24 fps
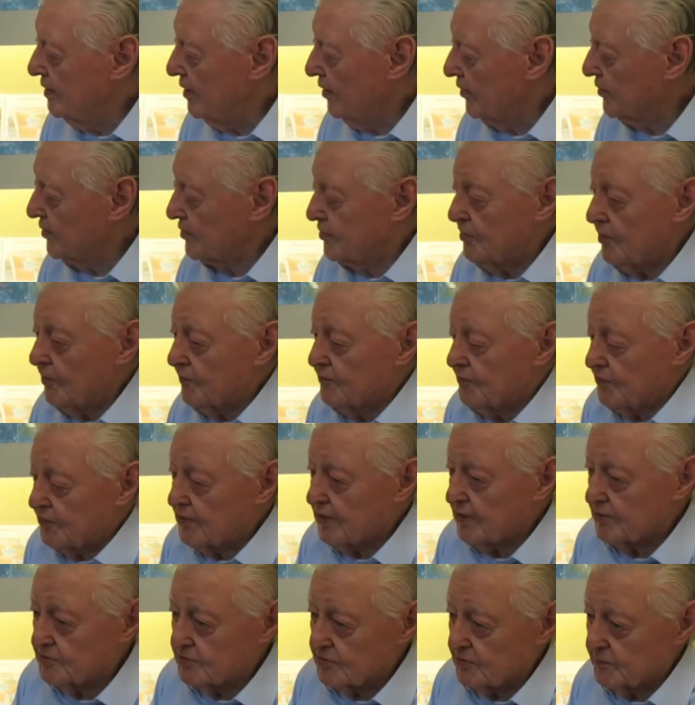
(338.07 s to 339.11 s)
on a
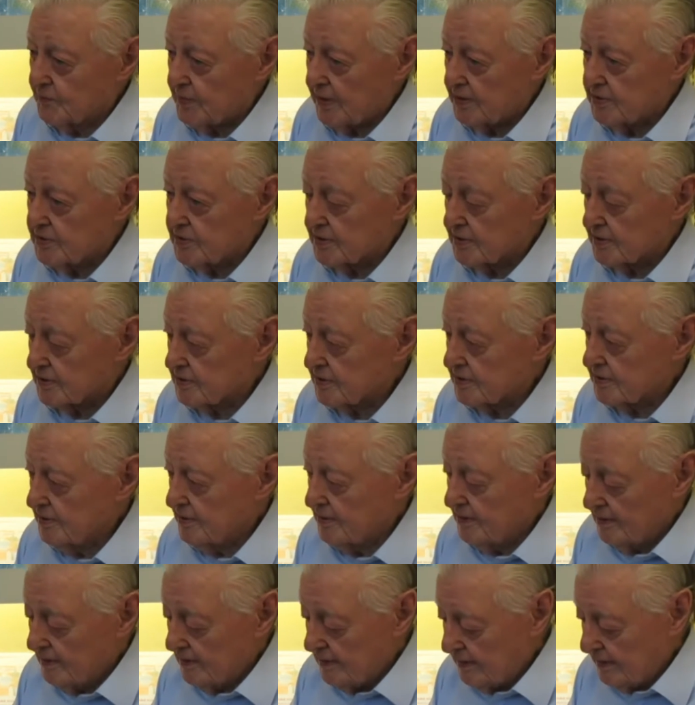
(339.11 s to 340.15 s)
confidential basis?
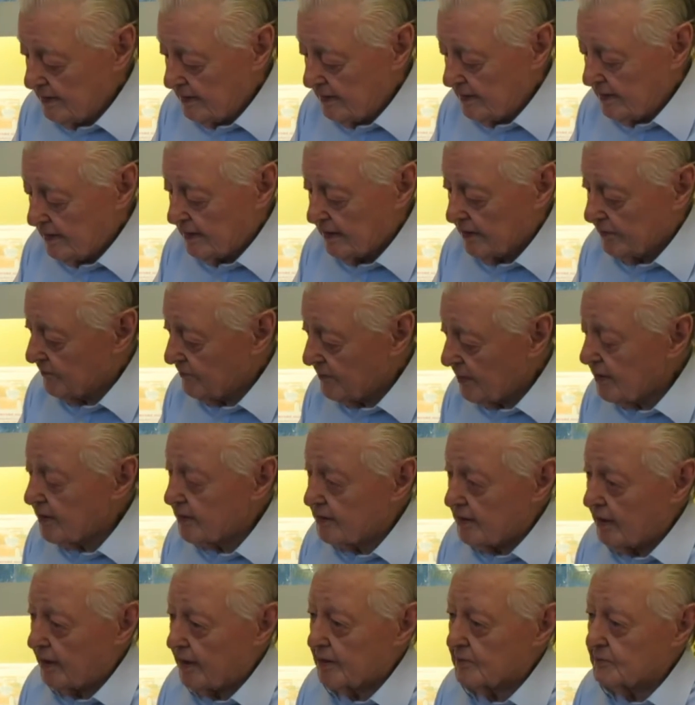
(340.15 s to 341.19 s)
A
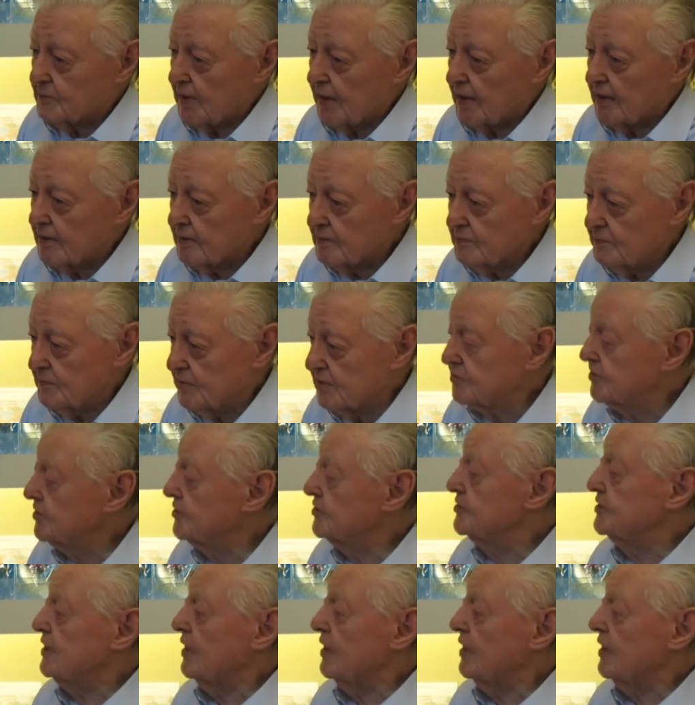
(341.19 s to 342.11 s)
very kind man, Mr.